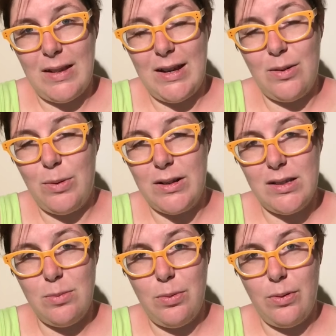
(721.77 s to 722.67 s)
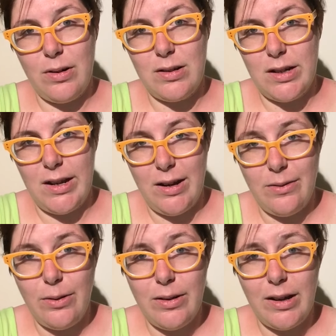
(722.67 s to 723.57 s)
I don't want to support J.K.
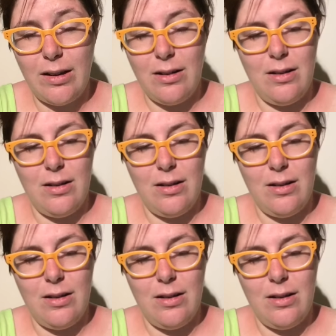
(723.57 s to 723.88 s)
Rowling,